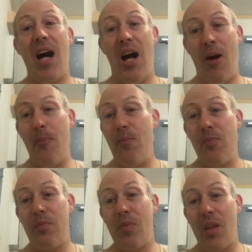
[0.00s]
Um,
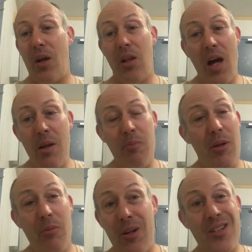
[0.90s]
a lot of
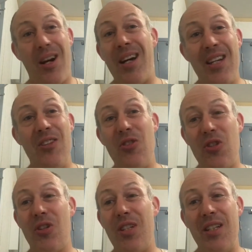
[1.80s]
people are talking New
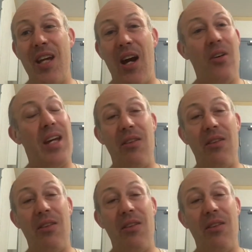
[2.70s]
Jersey down,